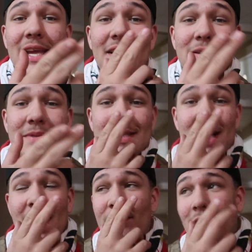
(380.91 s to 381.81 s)
clips because
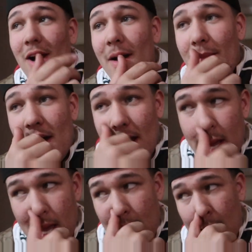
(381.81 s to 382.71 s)
I had forgot my... I
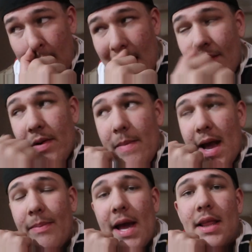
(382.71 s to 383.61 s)
have a
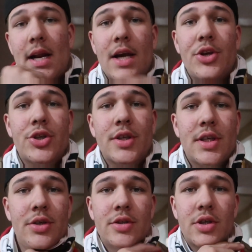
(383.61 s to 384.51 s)
backpack that I
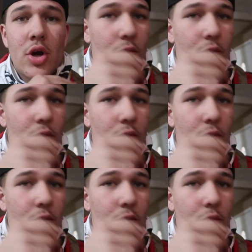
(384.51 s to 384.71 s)
usually use to go